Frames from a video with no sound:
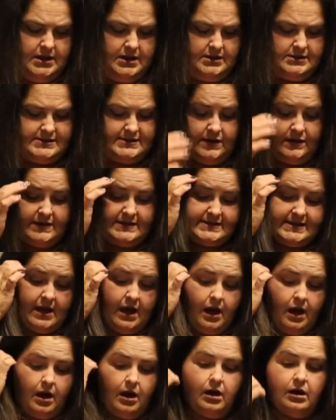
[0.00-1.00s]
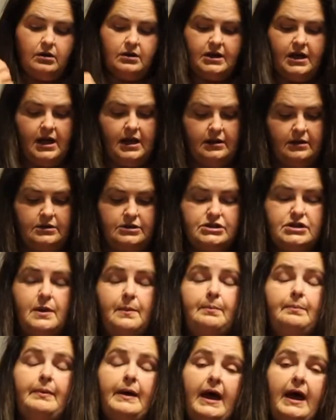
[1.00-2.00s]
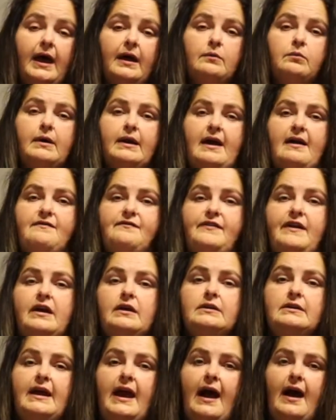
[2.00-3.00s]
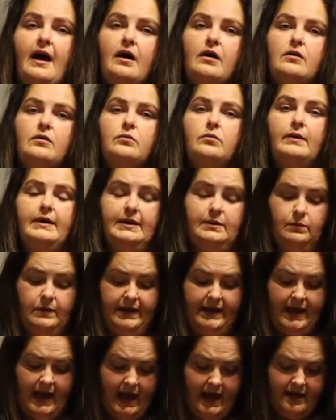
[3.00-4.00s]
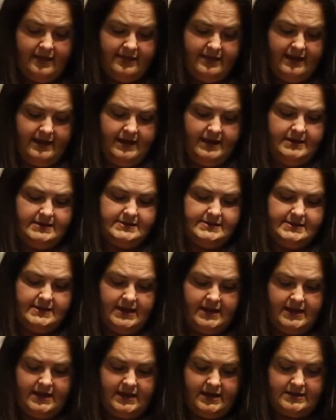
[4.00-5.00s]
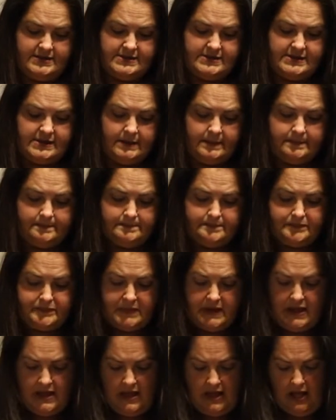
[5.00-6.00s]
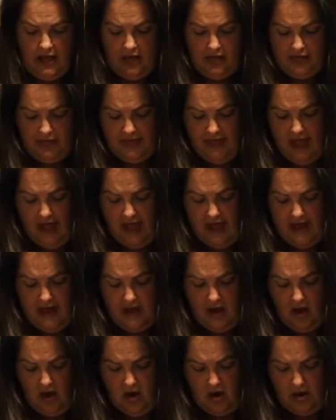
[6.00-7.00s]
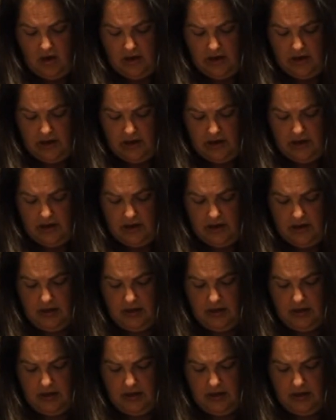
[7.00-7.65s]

So it's got all colors. But what I found out when we got these is they are